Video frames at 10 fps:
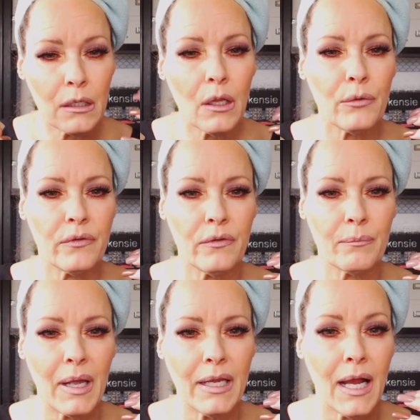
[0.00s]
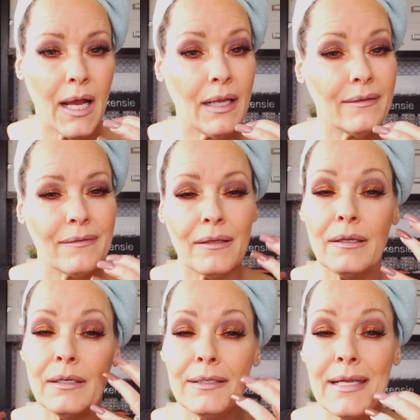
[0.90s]
closes my eyes
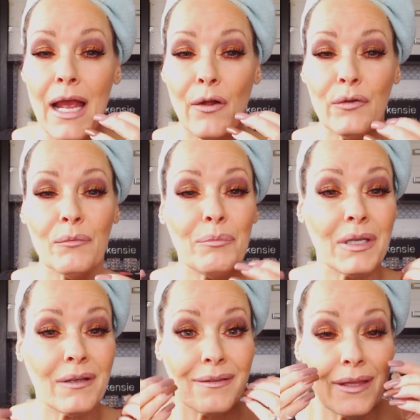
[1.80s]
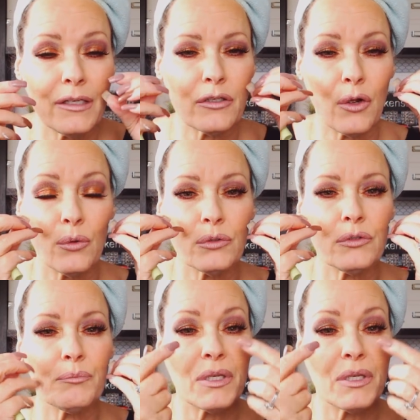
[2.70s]
down because they don't,